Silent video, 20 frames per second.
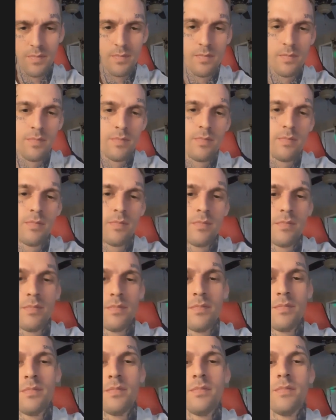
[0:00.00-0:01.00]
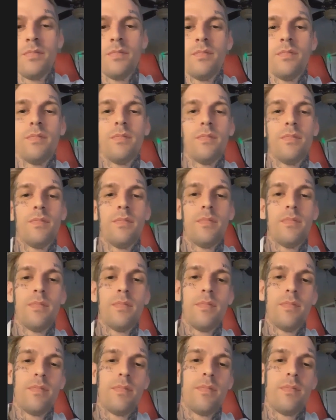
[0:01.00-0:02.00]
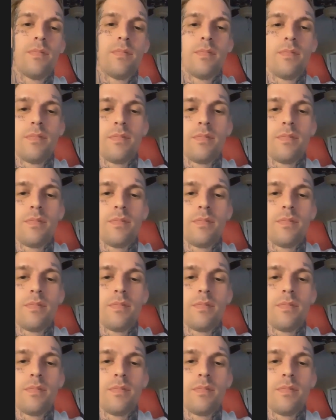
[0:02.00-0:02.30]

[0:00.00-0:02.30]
Nobody speaks.